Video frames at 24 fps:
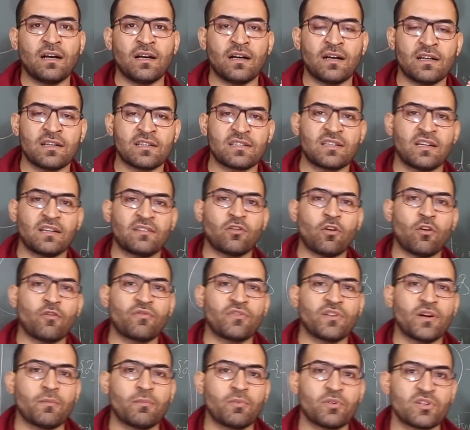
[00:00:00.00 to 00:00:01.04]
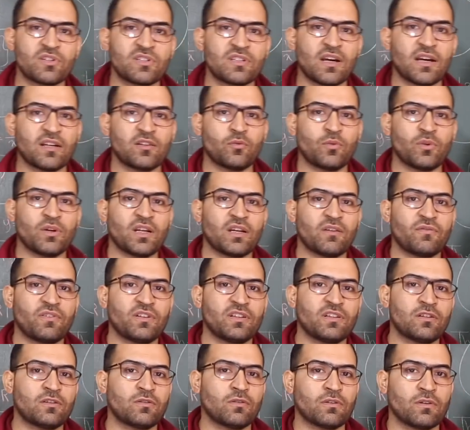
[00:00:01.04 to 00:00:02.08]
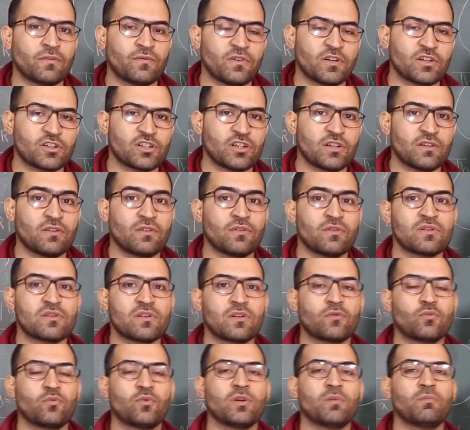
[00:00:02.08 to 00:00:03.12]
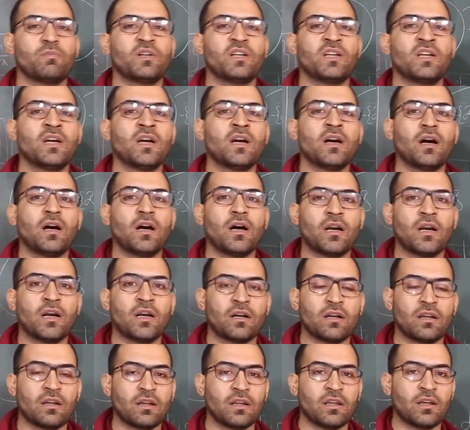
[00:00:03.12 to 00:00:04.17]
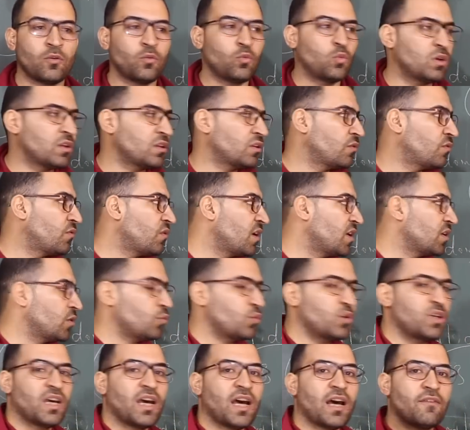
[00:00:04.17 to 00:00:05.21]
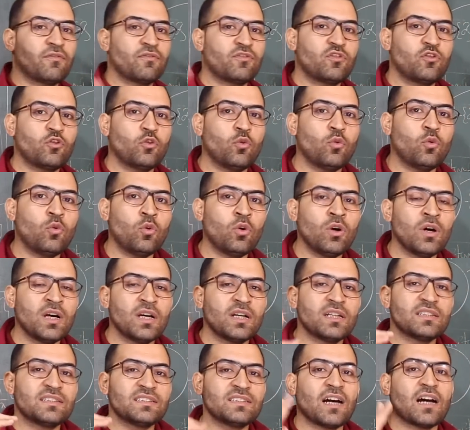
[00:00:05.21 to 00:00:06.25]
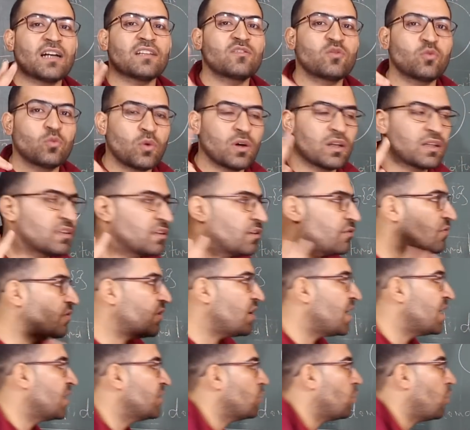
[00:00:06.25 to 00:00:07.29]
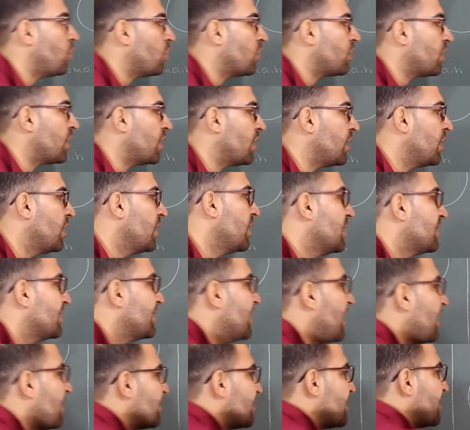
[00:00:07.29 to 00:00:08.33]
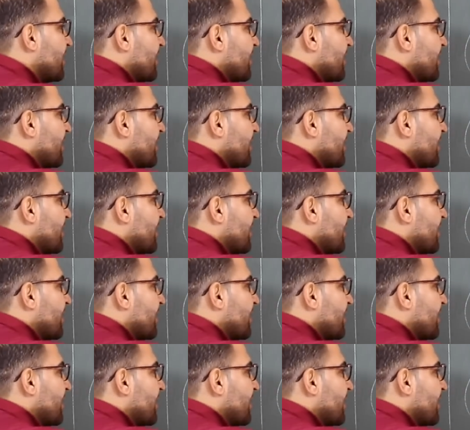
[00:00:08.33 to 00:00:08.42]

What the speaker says: set of numbers that when I feed it to the function, the result will be really one defined. We have two not well defined, or not